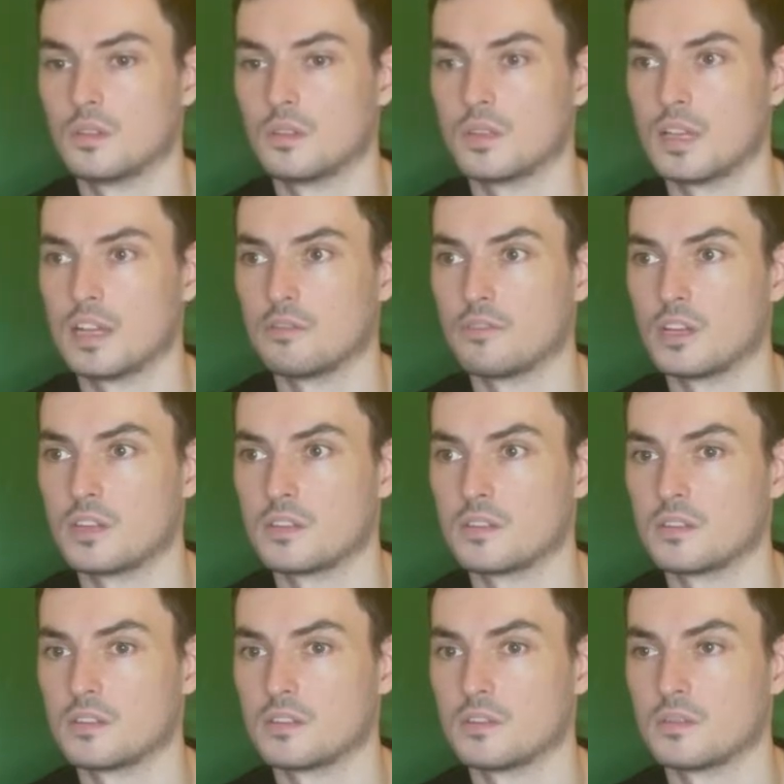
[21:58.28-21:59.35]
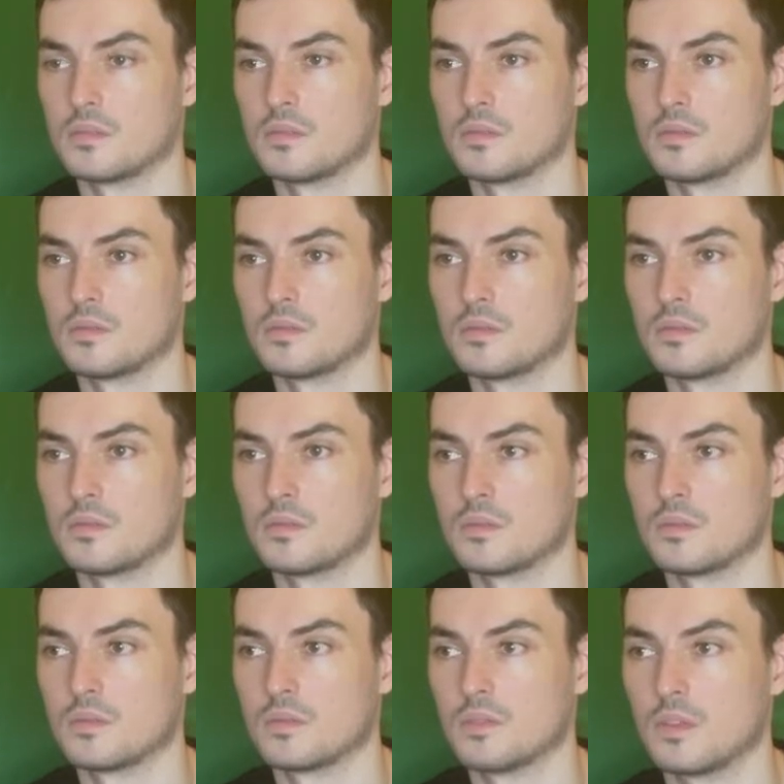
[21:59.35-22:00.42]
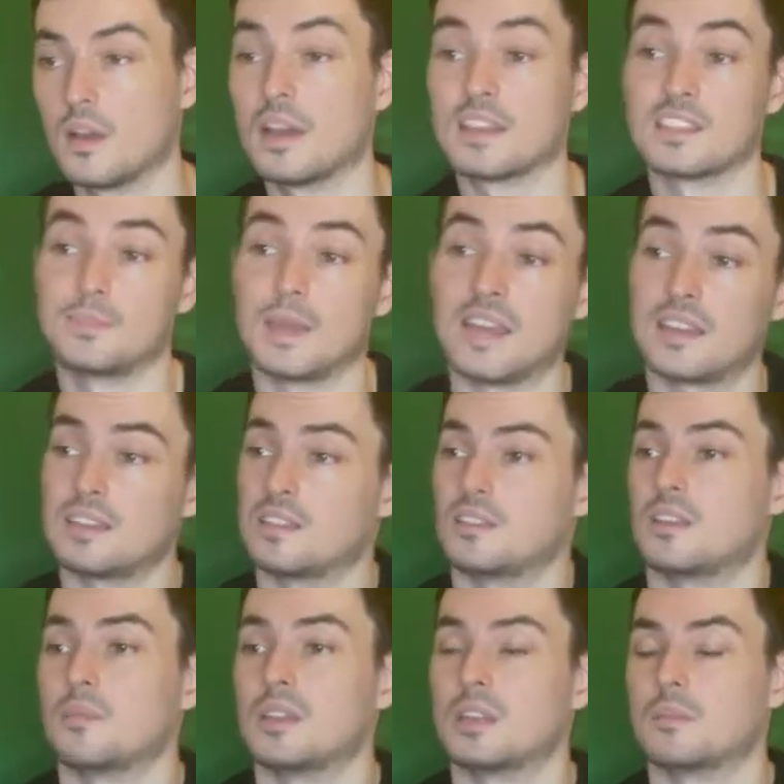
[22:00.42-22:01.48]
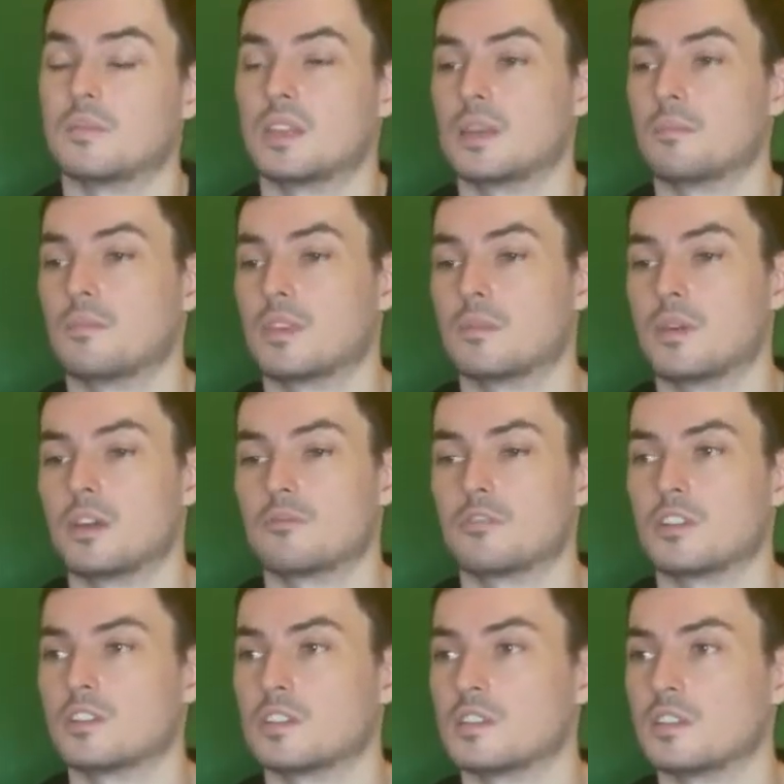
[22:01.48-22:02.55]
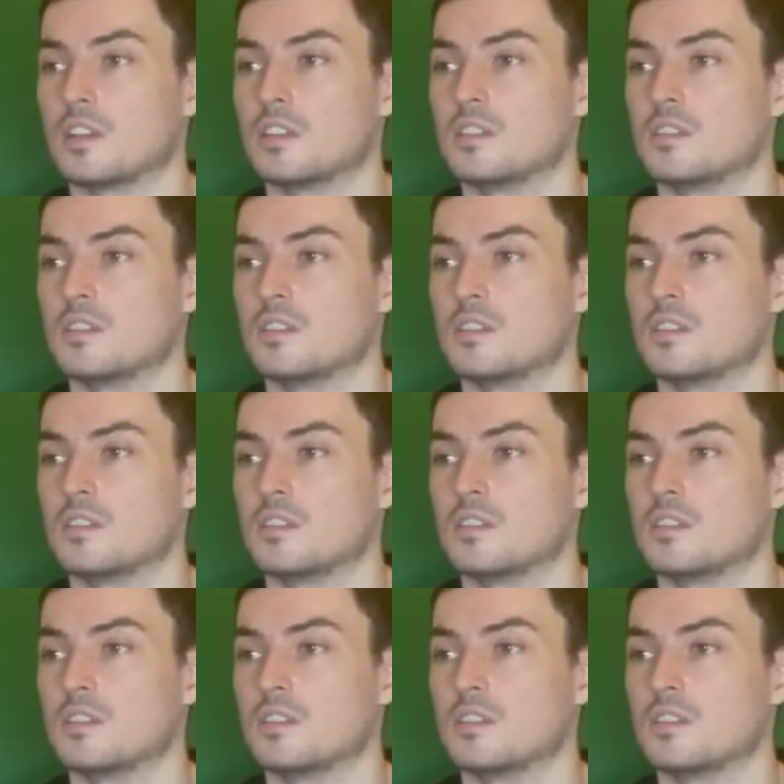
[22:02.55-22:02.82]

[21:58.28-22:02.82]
Calyrex. I expect. I mean, they might Grass Glide.